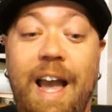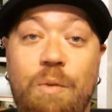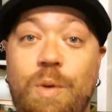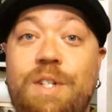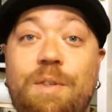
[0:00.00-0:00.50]

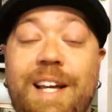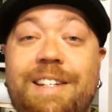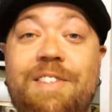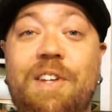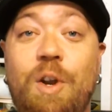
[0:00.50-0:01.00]
and we do
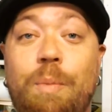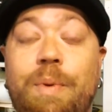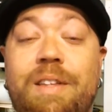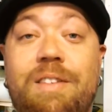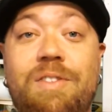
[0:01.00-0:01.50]
like to see your
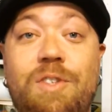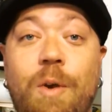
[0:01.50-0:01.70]
opinions.